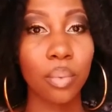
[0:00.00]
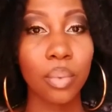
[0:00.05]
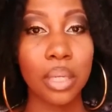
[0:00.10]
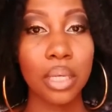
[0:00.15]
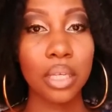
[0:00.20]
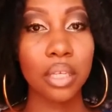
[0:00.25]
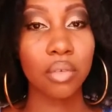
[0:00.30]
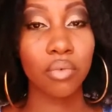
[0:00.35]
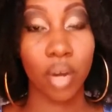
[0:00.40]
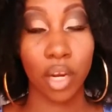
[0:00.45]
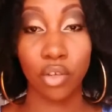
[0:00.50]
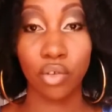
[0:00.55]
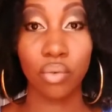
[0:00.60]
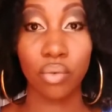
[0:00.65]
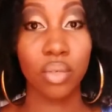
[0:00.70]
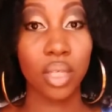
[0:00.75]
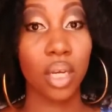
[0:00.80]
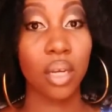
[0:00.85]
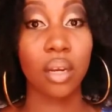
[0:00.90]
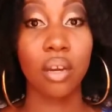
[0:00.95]
was right
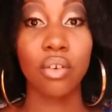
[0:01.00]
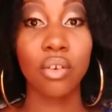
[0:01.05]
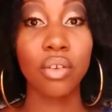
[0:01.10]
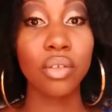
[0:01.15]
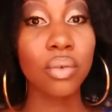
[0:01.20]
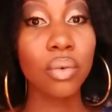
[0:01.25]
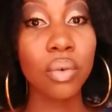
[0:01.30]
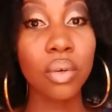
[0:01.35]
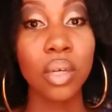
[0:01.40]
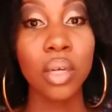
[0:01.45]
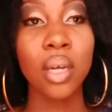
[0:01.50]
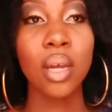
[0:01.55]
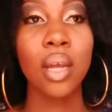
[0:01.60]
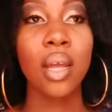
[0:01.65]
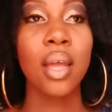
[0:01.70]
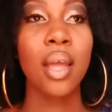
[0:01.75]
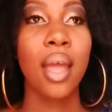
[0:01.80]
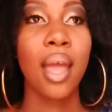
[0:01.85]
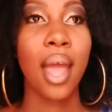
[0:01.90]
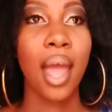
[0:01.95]
through secondary school
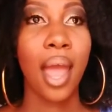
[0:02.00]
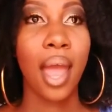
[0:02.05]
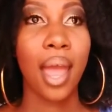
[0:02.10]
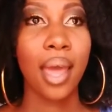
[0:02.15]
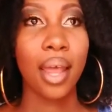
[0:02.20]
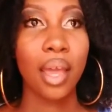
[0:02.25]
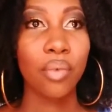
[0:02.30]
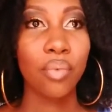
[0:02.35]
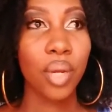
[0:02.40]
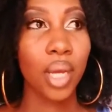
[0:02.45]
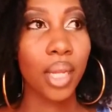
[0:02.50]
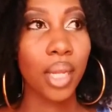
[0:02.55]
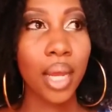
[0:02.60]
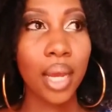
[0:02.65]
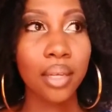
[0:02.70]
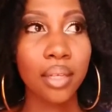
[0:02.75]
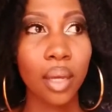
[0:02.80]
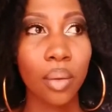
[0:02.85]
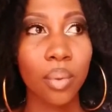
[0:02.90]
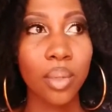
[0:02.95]
and I
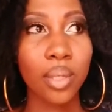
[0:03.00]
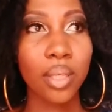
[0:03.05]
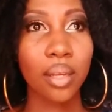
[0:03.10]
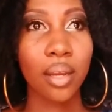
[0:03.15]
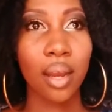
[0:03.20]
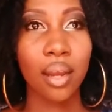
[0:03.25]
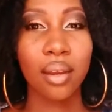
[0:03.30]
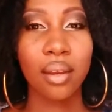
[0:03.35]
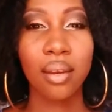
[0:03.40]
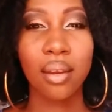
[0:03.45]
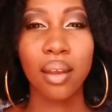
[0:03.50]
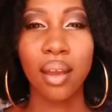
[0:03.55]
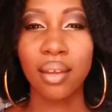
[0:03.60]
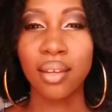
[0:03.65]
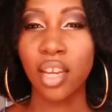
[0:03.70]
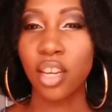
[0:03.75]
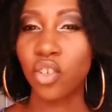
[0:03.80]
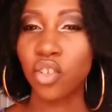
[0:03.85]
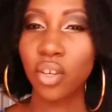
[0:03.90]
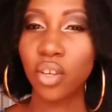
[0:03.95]
realized I wasn't getting the
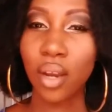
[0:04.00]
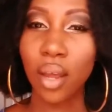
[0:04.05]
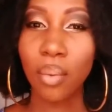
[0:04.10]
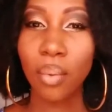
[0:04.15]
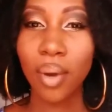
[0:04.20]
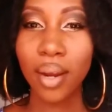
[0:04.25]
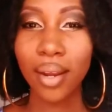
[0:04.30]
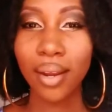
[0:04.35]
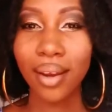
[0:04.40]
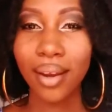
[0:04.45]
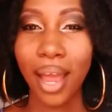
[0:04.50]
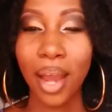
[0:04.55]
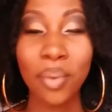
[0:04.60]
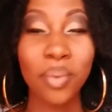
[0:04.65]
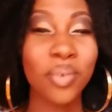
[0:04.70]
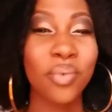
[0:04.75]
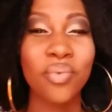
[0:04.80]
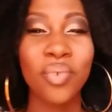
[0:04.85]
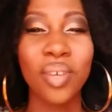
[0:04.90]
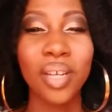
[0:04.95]
attention I wanted. I
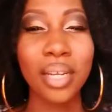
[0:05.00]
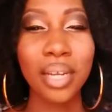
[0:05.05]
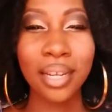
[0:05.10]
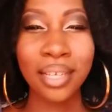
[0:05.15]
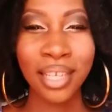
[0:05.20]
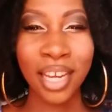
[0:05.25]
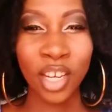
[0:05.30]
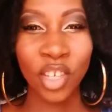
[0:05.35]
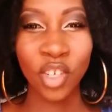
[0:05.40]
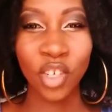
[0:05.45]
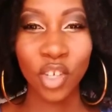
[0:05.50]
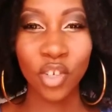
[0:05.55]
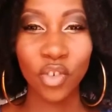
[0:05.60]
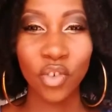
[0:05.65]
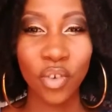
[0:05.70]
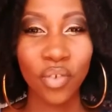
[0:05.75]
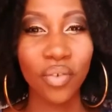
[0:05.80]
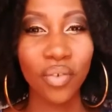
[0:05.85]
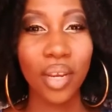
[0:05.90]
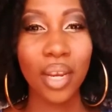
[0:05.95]
was really attention
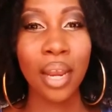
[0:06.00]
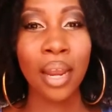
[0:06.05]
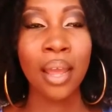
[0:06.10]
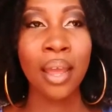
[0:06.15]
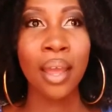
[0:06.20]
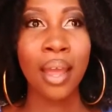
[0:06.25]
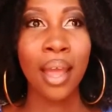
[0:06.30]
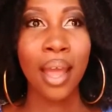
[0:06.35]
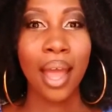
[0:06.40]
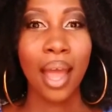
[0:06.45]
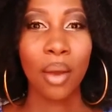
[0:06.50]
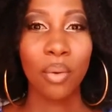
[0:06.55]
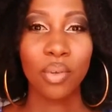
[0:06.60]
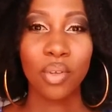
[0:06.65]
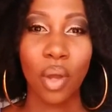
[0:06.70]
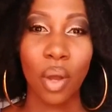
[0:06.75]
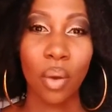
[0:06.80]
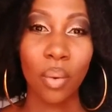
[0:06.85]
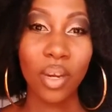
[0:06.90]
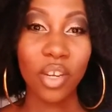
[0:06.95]
driven. I was
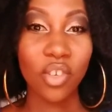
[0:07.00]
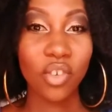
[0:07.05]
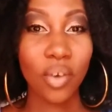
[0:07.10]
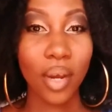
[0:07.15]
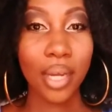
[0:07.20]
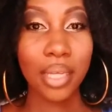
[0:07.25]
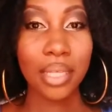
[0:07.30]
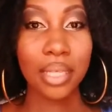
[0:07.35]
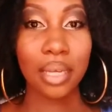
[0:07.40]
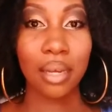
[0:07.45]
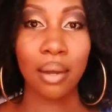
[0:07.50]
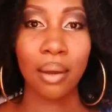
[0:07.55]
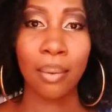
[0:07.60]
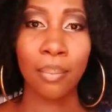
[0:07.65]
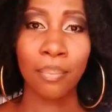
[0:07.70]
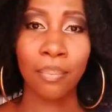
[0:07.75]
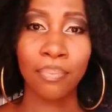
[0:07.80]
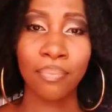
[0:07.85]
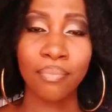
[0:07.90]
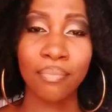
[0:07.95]
always trying to um
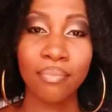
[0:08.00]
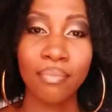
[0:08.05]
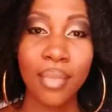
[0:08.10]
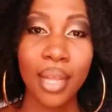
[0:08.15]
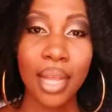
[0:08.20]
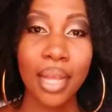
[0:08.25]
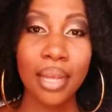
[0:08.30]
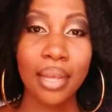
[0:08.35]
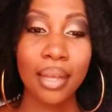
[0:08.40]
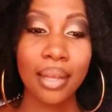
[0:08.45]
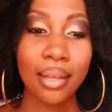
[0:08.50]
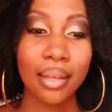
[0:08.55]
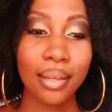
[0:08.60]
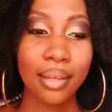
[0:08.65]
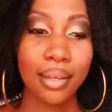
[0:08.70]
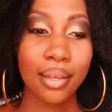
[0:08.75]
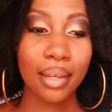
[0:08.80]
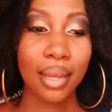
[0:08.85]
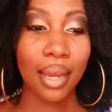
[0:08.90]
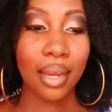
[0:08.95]

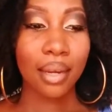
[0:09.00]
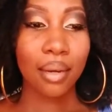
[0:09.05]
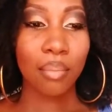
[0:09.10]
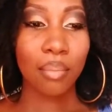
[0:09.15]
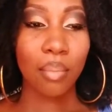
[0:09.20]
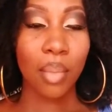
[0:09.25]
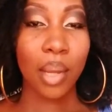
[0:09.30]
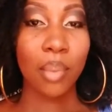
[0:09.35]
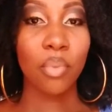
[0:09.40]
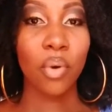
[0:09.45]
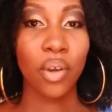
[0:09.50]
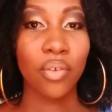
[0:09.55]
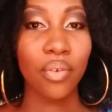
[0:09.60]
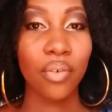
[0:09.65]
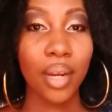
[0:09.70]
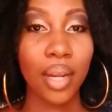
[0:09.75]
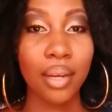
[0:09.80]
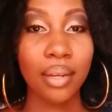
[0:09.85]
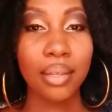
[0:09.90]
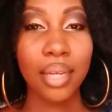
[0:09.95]
get my
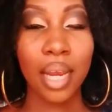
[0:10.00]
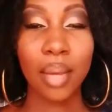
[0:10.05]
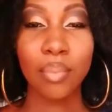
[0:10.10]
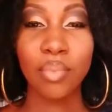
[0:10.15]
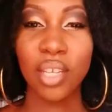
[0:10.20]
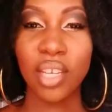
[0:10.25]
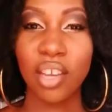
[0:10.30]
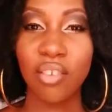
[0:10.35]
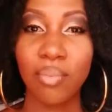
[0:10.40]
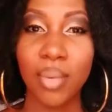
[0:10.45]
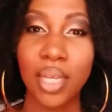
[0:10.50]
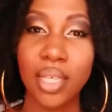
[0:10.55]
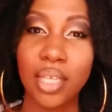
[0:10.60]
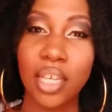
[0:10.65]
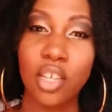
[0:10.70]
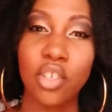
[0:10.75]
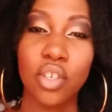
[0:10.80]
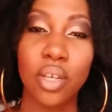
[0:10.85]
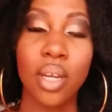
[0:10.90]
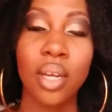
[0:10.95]
boyfriend at the time to give me
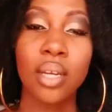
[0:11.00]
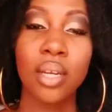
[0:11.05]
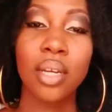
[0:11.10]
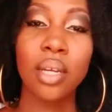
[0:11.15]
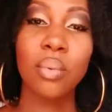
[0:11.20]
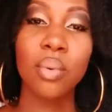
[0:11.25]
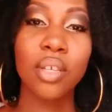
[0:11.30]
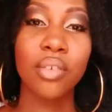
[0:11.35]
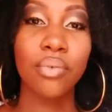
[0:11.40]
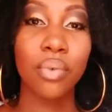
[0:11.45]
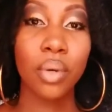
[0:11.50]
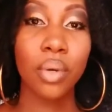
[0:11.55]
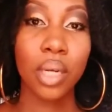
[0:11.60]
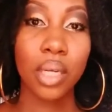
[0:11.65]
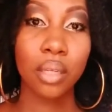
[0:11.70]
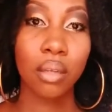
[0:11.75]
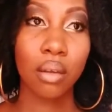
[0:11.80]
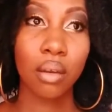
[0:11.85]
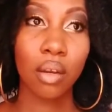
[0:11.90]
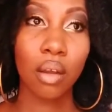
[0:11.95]
attention and he was
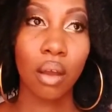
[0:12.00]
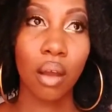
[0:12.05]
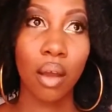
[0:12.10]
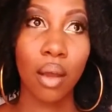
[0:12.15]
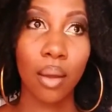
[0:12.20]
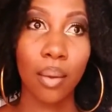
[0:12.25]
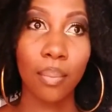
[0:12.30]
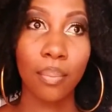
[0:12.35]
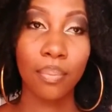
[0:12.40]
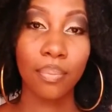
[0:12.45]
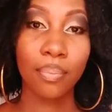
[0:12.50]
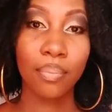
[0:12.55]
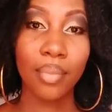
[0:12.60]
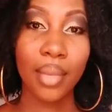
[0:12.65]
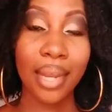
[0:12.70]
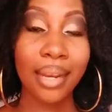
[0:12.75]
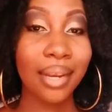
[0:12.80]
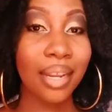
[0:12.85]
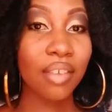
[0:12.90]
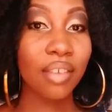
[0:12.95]
focused on um
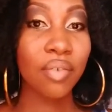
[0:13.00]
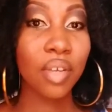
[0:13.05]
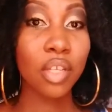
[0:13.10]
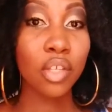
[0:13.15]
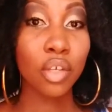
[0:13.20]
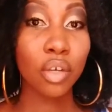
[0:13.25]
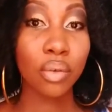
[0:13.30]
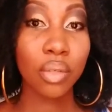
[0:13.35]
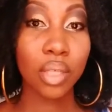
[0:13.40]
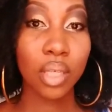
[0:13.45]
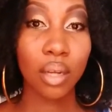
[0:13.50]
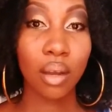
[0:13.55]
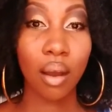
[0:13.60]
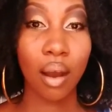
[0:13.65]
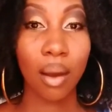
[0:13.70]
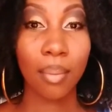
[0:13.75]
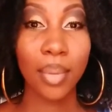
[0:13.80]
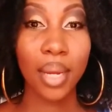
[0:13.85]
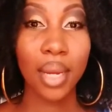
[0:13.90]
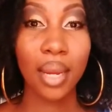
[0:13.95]
leaving to go to the
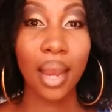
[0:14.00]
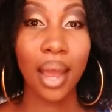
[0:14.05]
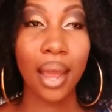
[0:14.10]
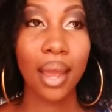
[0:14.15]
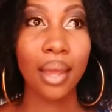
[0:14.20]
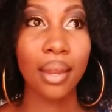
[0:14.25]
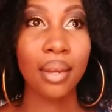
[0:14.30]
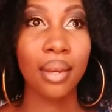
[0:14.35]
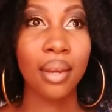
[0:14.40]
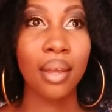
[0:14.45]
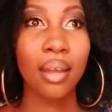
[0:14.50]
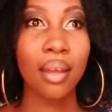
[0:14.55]
army and